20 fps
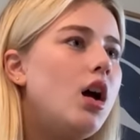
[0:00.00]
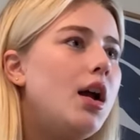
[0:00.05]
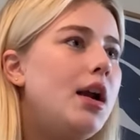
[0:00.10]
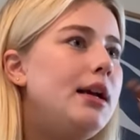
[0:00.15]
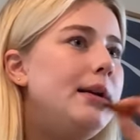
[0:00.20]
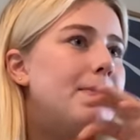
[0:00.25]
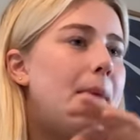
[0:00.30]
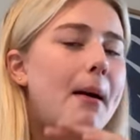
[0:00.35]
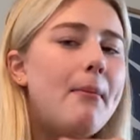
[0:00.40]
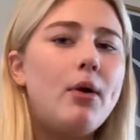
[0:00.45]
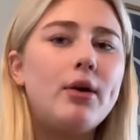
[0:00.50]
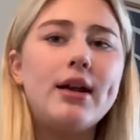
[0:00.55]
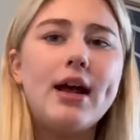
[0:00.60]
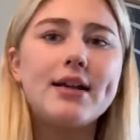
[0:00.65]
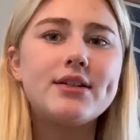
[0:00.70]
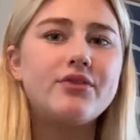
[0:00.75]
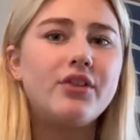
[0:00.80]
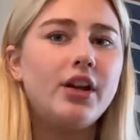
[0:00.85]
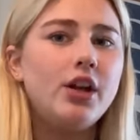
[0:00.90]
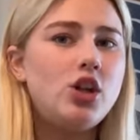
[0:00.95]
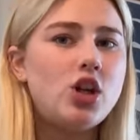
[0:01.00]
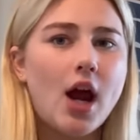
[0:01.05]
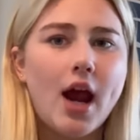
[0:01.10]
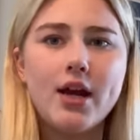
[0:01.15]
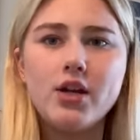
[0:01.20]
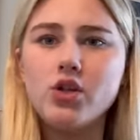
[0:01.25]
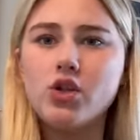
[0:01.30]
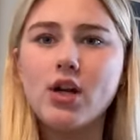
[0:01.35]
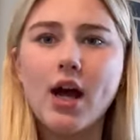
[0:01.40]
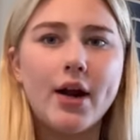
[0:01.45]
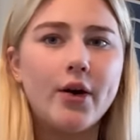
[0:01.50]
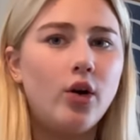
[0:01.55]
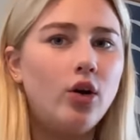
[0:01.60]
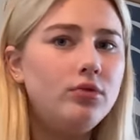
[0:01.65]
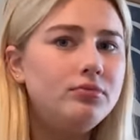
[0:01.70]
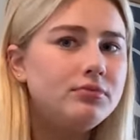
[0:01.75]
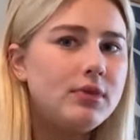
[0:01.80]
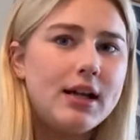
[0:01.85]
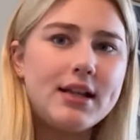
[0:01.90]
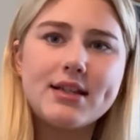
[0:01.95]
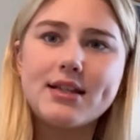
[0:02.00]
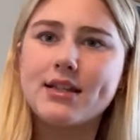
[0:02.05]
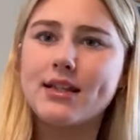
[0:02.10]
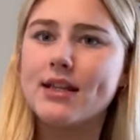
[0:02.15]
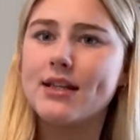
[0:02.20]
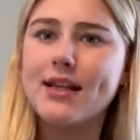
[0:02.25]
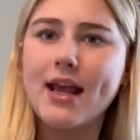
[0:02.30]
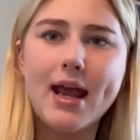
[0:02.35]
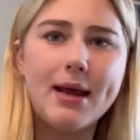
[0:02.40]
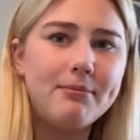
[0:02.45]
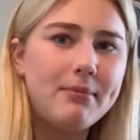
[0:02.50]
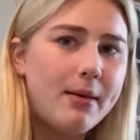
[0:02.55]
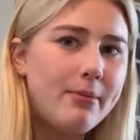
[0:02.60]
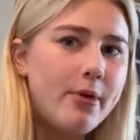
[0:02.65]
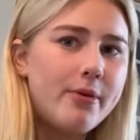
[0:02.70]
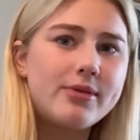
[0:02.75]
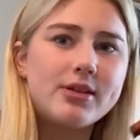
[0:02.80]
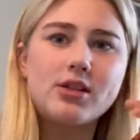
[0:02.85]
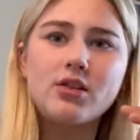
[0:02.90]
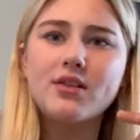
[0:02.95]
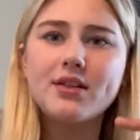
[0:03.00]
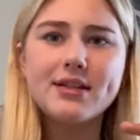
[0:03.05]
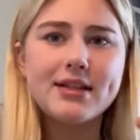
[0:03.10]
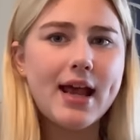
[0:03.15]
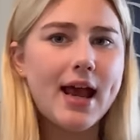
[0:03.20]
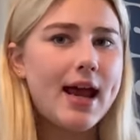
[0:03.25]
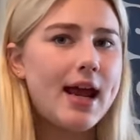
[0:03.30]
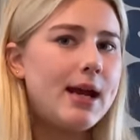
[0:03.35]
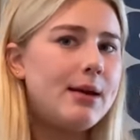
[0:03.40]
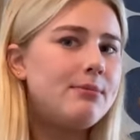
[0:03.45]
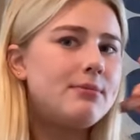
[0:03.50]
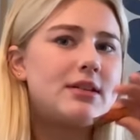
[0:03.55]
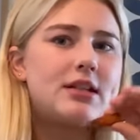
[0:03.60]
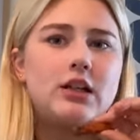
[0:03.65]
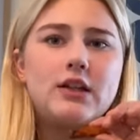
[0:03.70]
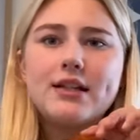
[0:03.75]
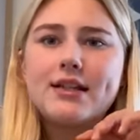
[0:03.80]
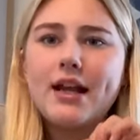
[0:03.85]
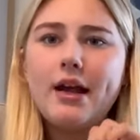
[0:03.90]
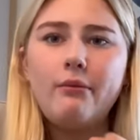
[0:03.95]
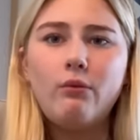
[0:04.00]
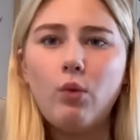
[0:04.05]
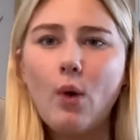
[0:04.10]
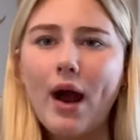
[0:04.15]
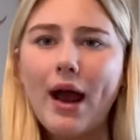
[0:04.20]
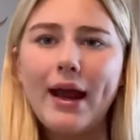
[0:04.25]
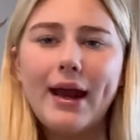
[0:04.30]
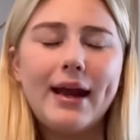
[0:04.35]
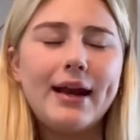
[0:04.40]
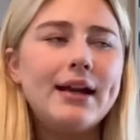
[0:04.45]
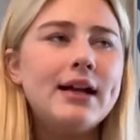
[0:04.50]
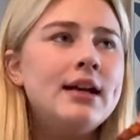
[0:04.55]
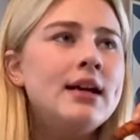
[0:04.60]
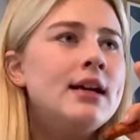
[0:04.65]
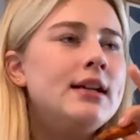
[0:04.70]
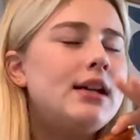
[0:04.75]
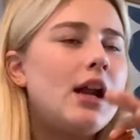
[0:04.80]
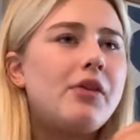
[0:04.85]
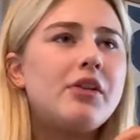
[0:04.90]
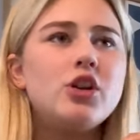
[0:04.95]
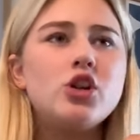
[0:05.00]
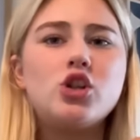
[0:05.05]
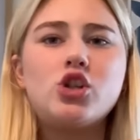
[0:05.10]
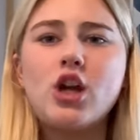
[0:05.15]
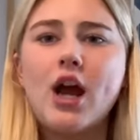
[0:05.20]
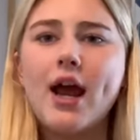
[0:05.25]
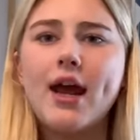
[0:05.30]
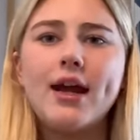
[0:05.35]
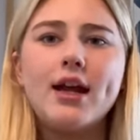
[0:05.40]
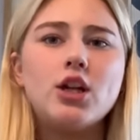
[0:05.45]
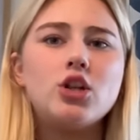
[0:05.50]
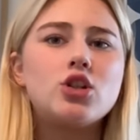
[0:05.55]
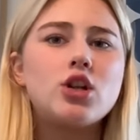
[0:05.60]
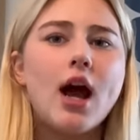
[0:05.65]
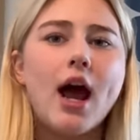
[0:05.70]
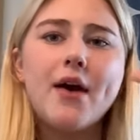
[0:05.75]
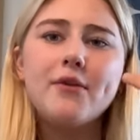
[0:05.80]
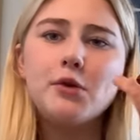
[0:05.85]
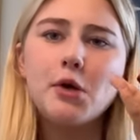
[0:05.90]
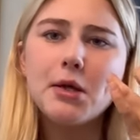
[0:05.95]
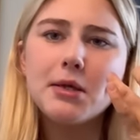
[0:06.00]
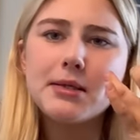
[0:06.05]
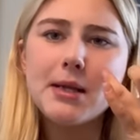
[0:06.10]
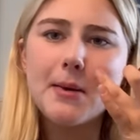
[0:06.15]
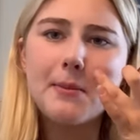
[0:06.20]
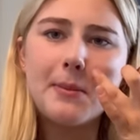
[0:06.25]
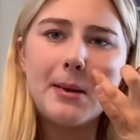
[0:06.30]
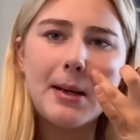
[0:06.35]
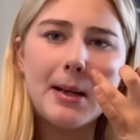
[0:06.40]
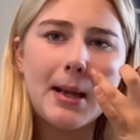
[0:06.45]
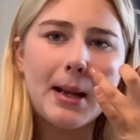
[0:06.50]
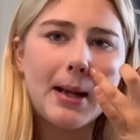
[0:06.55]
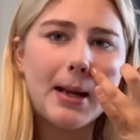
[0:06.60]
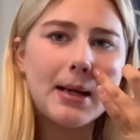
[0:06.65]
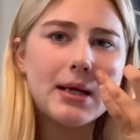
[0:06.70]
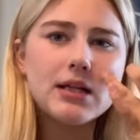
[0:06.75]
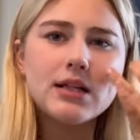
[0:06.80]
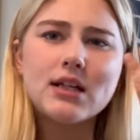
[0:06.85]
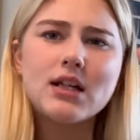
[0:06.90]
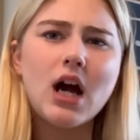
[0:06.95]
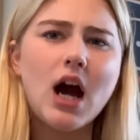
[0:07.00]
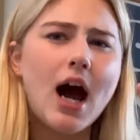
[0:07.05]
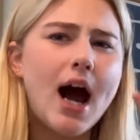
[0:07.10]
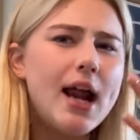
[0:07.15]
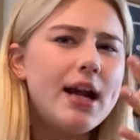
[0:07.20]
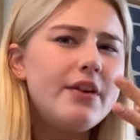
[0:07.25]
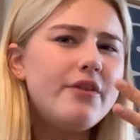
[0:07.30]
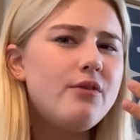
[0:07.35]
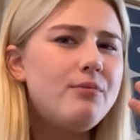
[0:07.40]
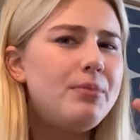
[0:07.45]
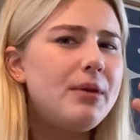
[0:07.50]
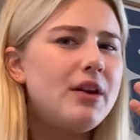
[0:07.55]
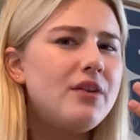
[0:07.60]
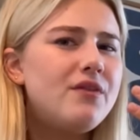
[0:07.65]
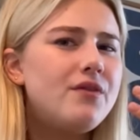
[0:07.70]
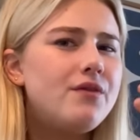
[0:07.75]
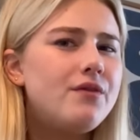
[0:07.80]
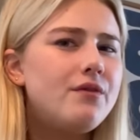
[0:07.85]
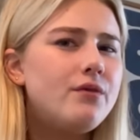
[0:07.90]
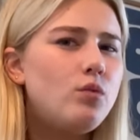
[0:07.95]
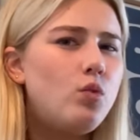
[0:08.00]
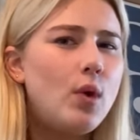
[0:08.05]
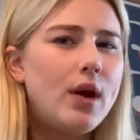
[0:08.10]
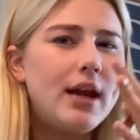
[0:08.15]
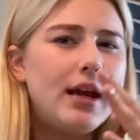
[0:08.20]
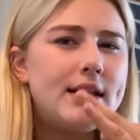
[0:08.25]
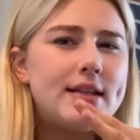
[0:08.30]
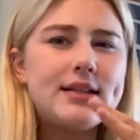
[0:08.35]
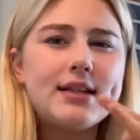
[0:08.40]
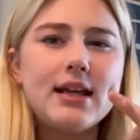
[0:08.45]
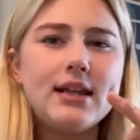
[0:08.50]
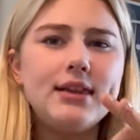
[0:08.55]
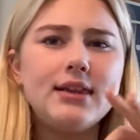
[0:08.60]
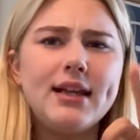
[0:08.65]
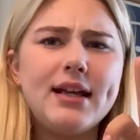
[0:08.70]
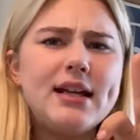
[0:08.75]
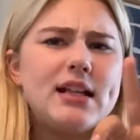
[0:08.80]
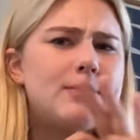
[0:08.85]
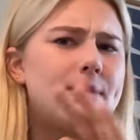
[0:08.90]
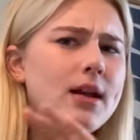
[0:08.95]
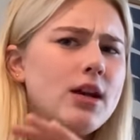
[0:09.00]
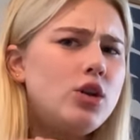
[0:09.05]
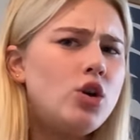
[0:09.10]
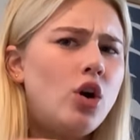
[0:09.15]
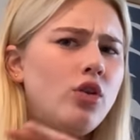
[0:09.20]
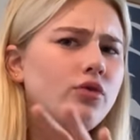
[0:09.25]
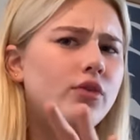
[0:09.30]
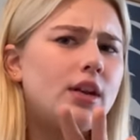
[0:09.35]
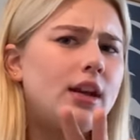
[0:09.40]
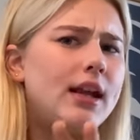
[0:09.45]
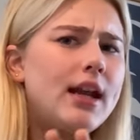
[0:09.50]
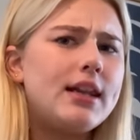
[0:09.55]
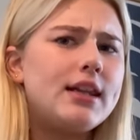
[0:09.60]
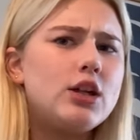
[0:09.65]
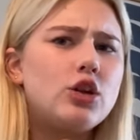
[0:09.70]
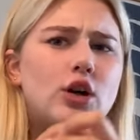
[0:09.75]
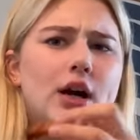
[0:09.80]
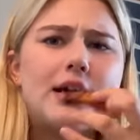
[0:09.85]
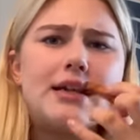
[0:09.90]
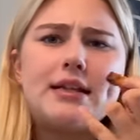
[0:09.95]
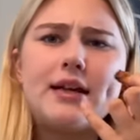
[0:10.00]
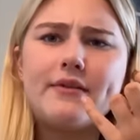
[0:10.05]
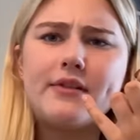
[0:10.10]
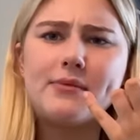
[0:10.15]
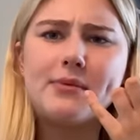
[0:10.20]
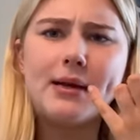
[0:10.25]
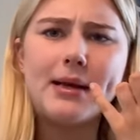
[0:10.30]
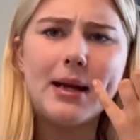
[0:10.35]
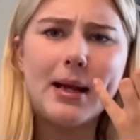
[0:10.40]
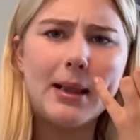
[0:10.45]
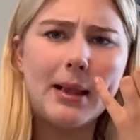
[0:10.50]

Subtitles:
My body hasn't really changed at all. It's the same. My boobs are still the same, still the same weight. Nothing's changed. I have noticed I've been getting kind of a bit of weird skin things, but not really anything crazy. I'm just getting a